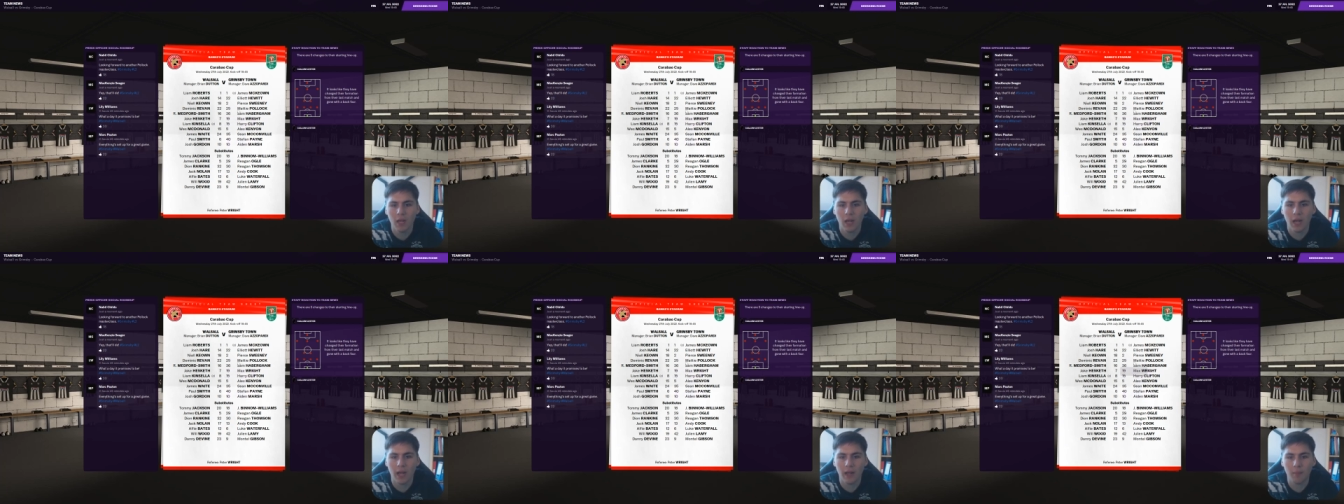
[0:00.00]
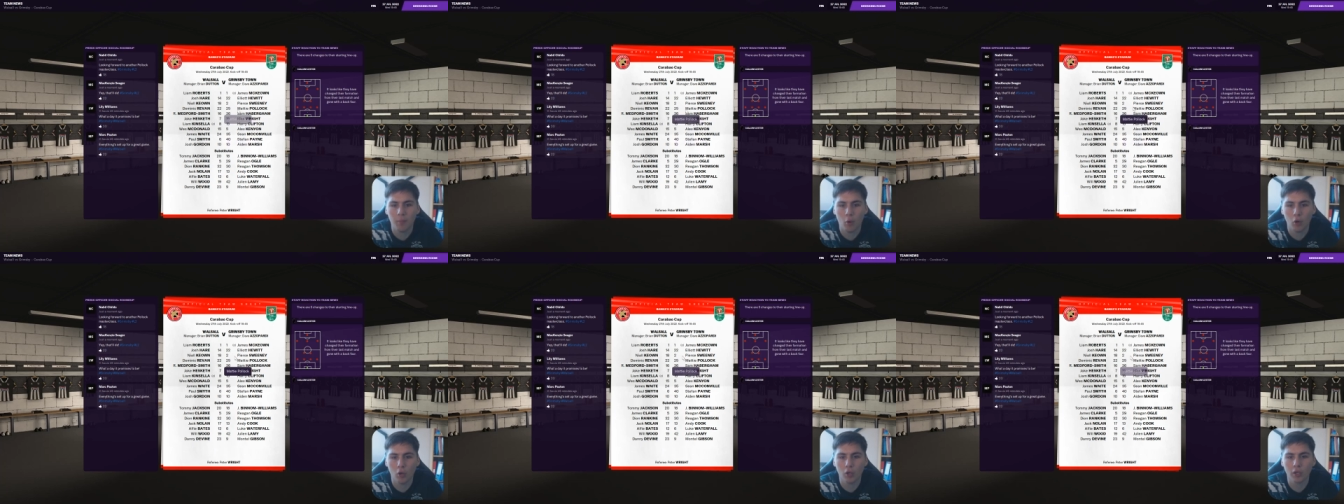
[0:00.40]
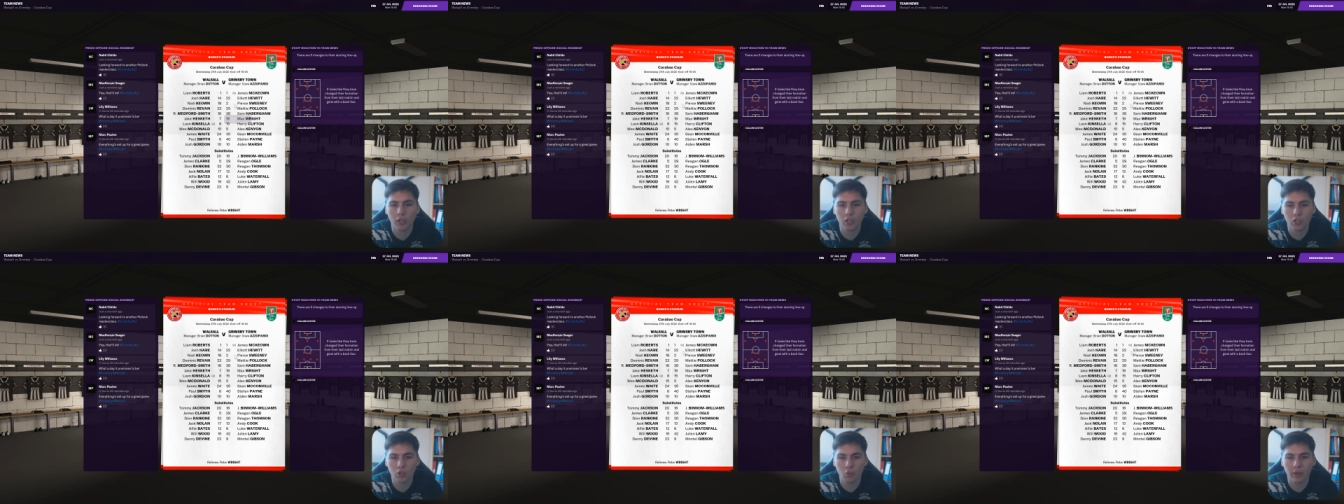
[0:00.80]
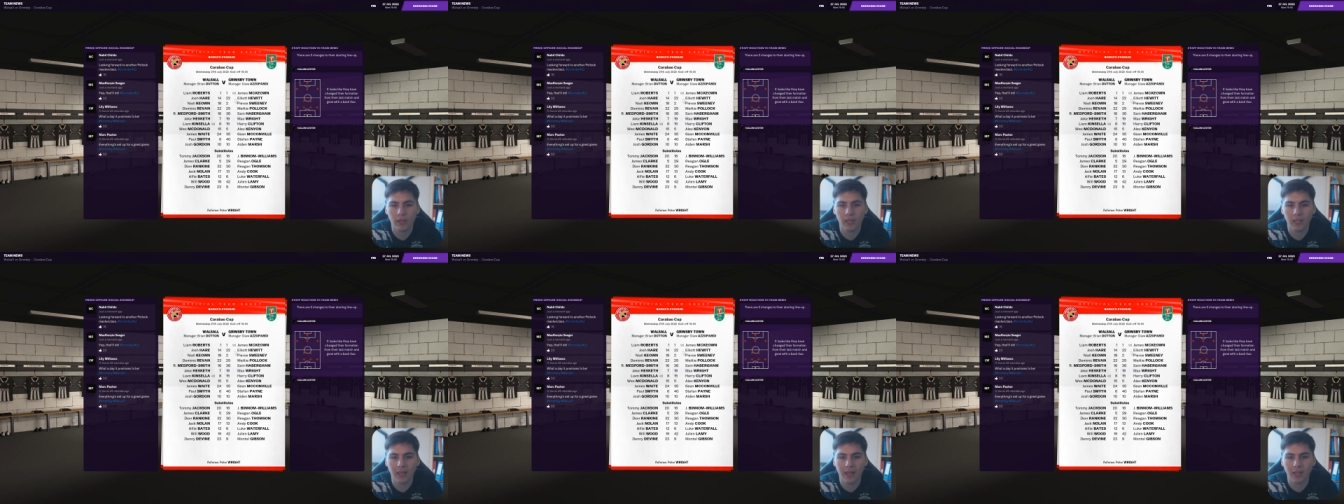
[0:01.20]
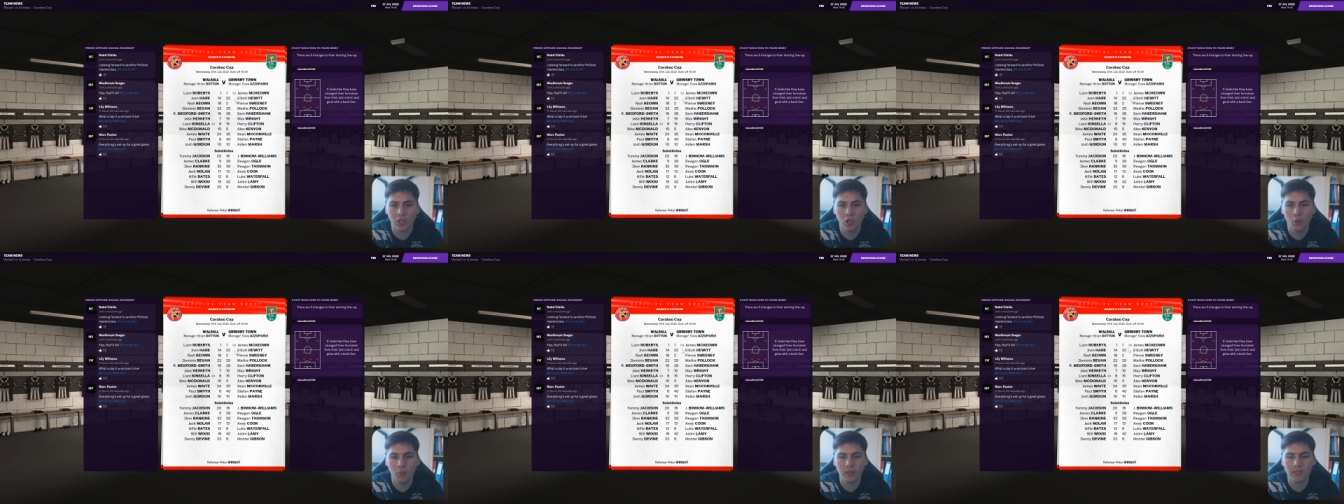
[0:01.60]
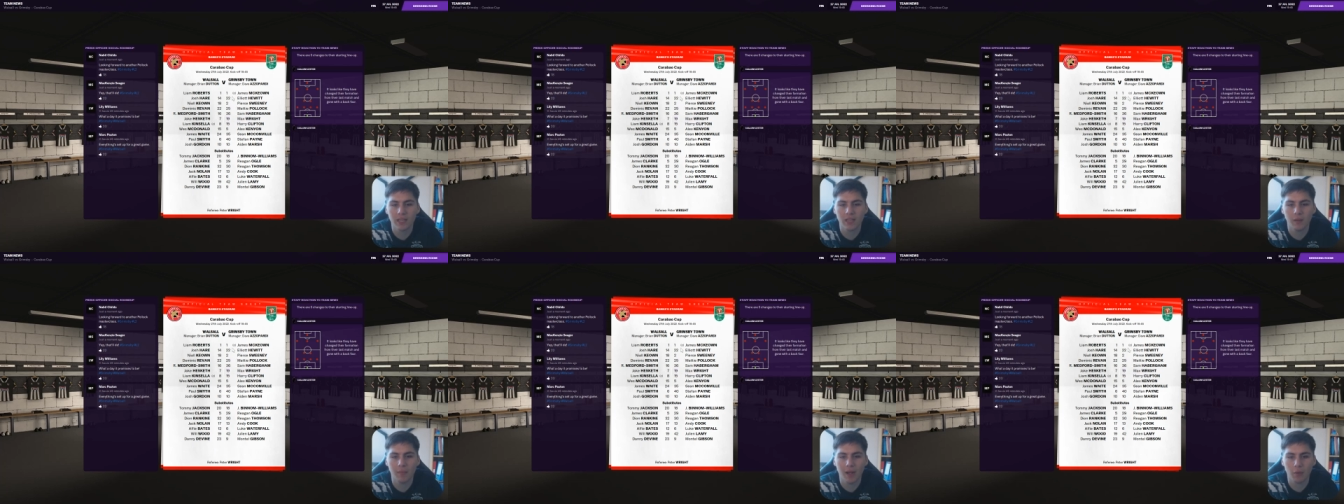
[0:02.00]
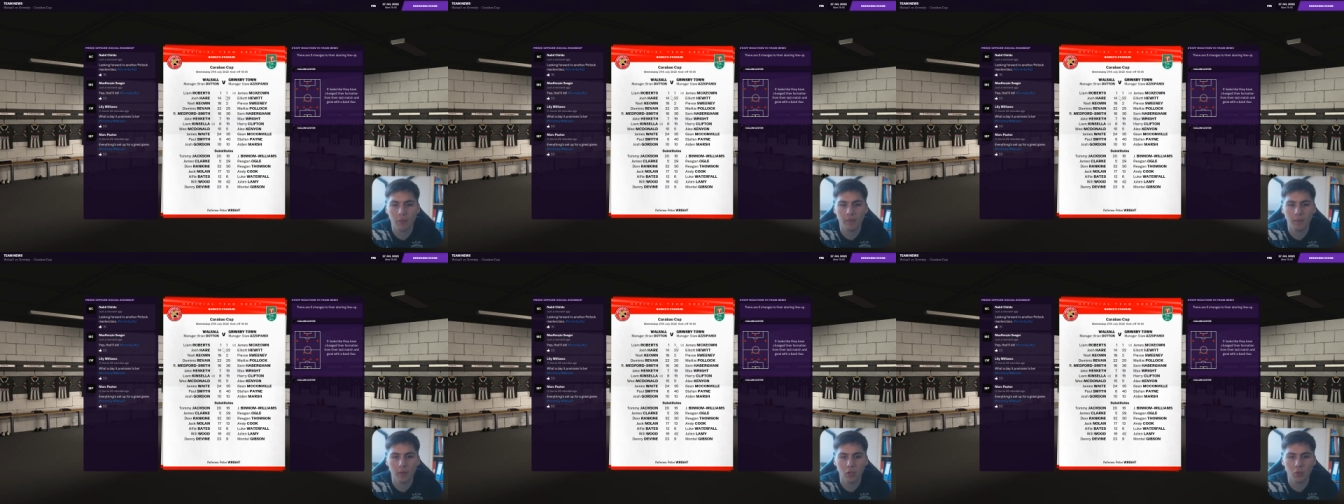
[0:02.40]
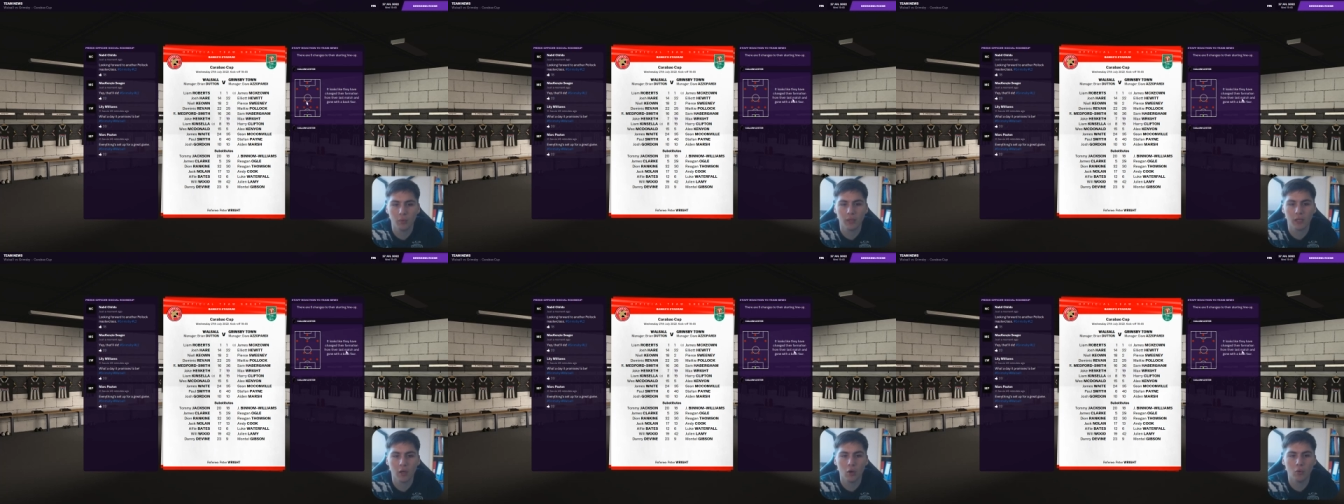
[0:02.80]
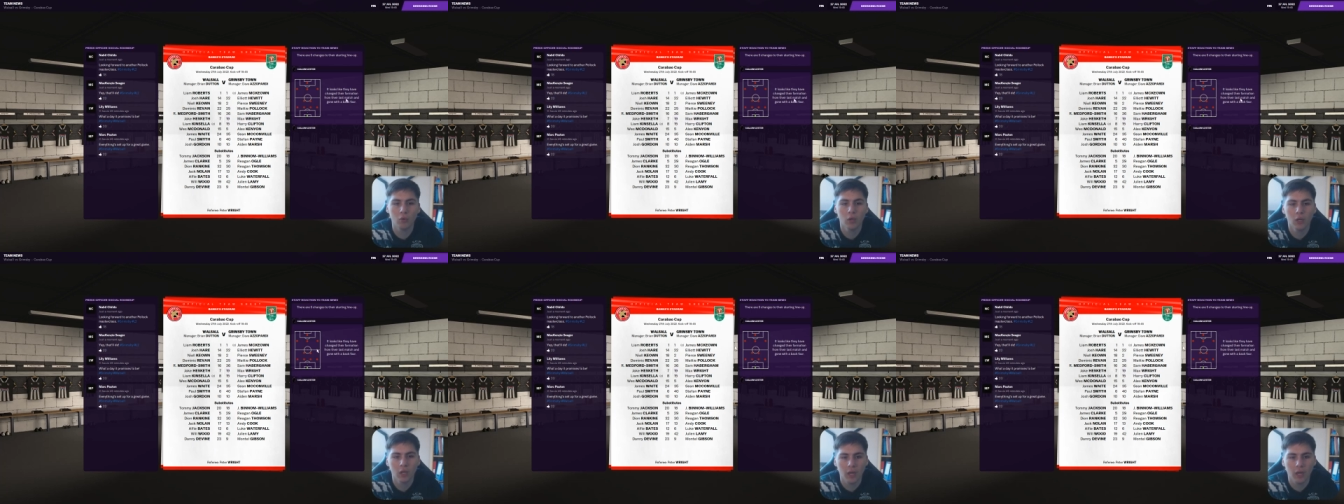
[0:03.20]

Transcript: uh, Pollock, Sweeney, and Hewitt at the back with McKeown in goal.